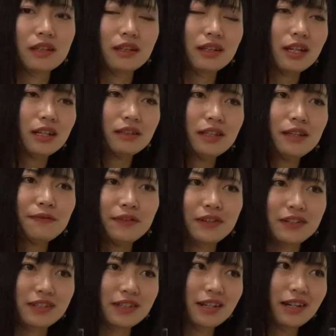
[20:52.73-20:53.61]
they're
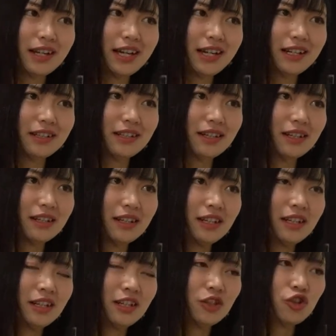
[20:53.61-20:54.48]
different. So like the
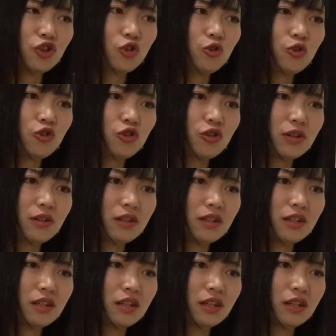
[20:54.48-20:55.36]

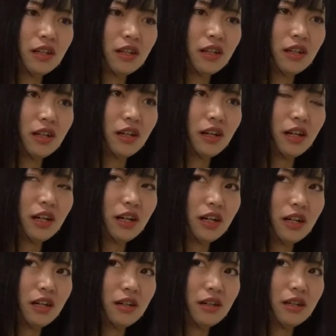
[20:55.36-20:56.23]
children,
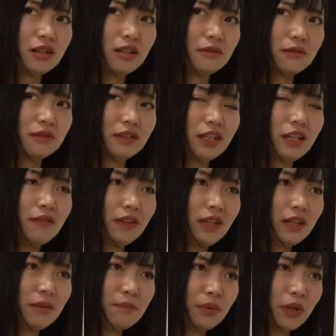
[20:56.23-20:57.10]

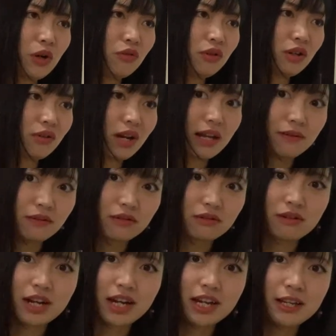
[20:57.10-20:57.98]
TV program,
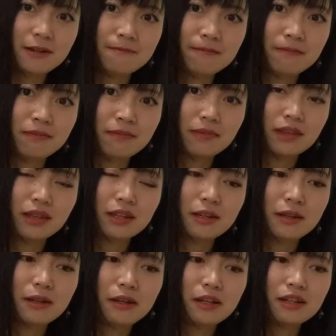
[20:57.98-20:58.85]
right?
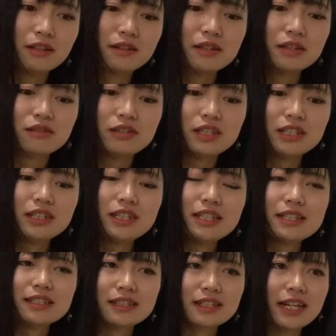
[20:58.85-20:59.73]
So in
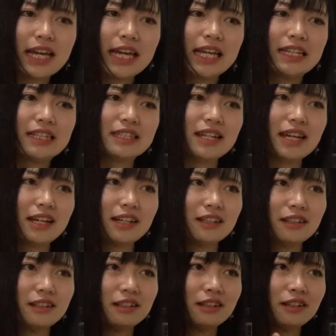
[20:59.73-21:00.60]
this case,
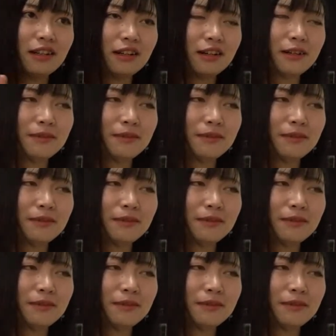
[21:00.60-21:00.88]
like the